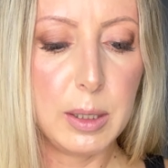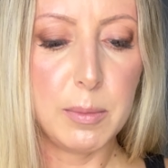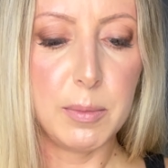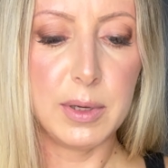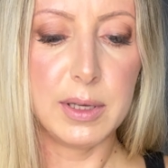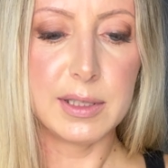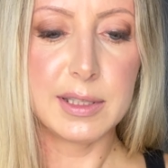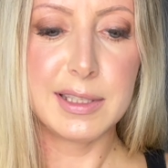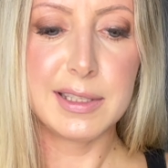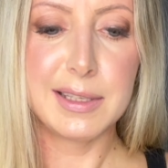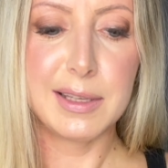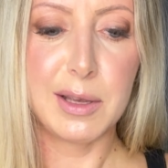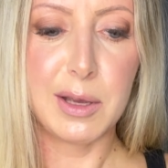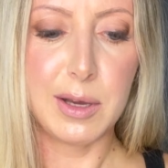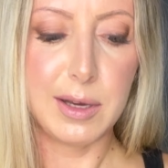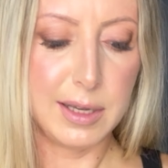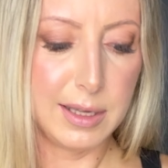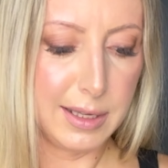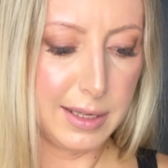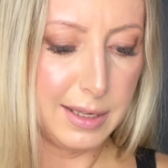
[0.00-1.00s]
but
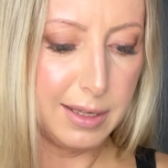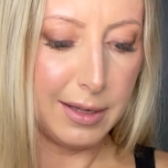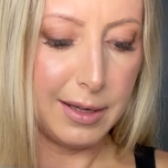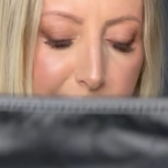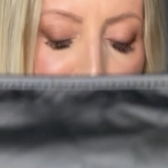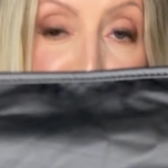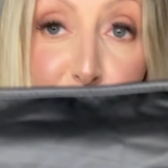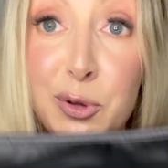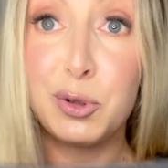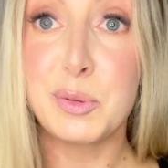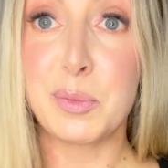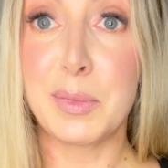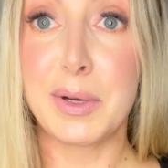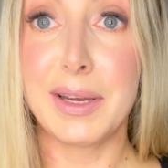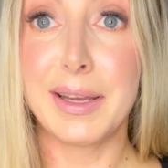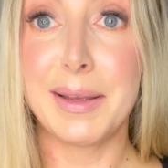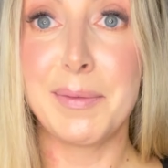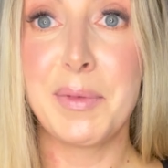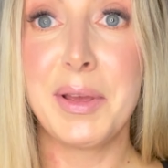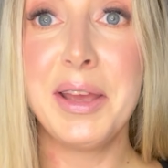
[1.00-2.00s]
I, I got
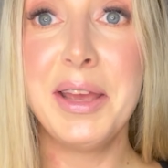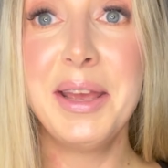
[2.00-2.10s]
mine